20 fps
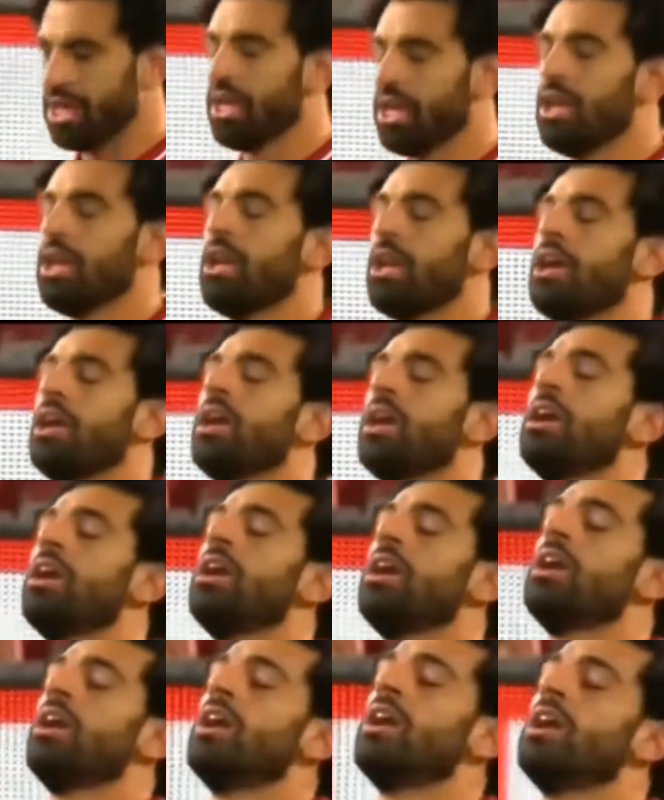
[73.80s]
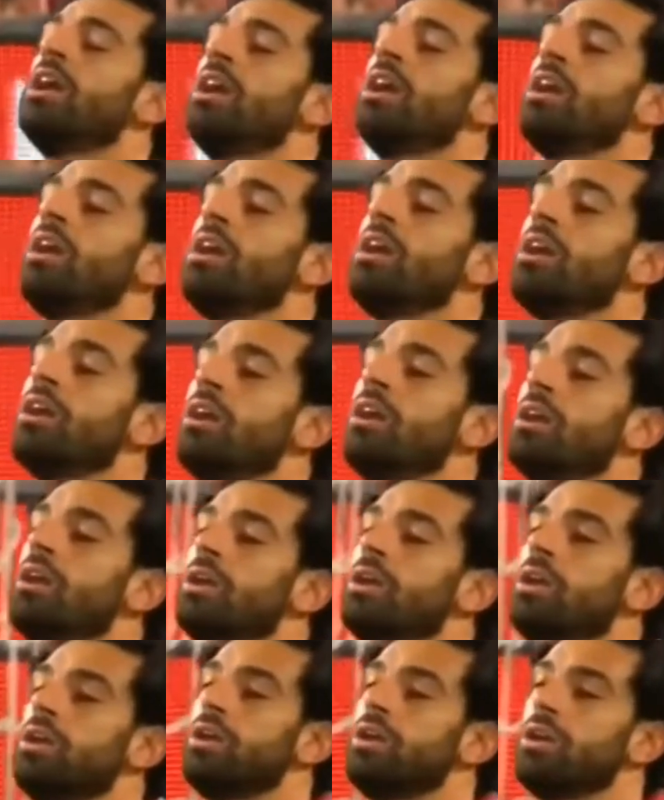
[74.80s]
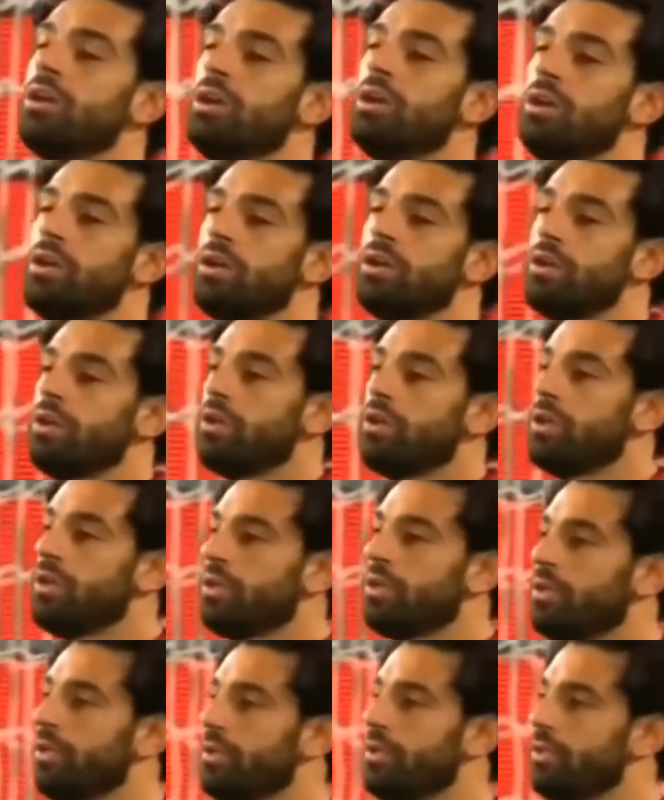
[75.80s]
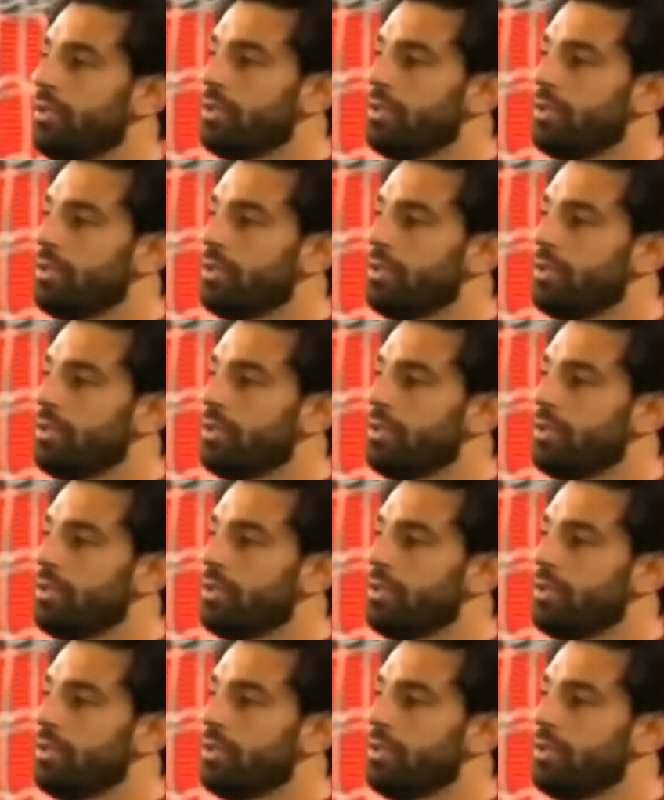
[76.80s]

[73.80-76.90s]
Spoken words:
(silence)